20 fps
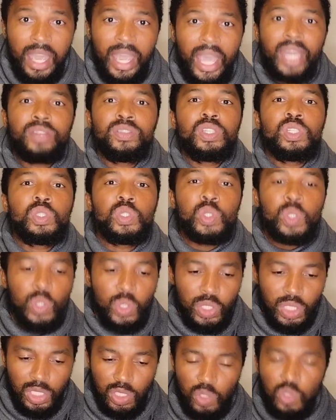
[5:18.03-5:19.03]
And if she
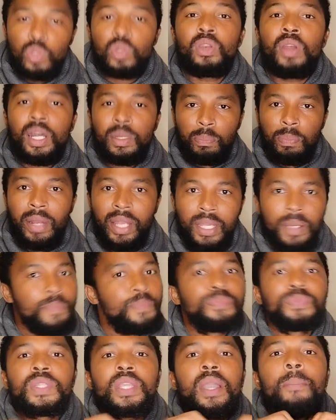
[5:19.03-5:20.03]
chooses to not play,
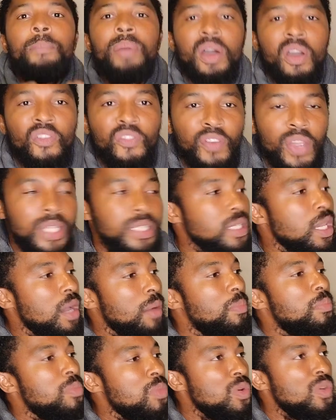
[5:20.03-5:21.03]
perfect,
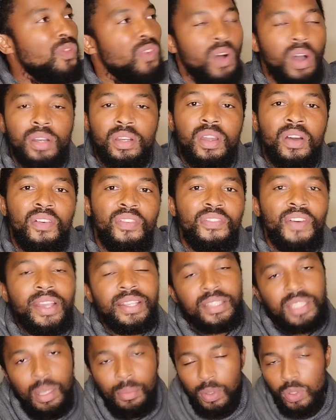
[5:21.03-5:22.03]
move on,
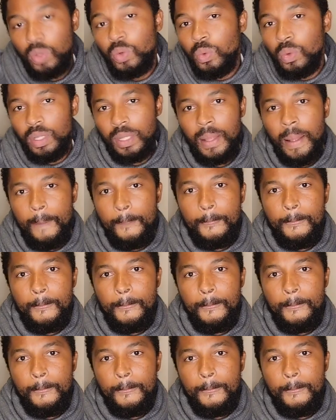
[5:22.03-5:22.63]
find someone who will.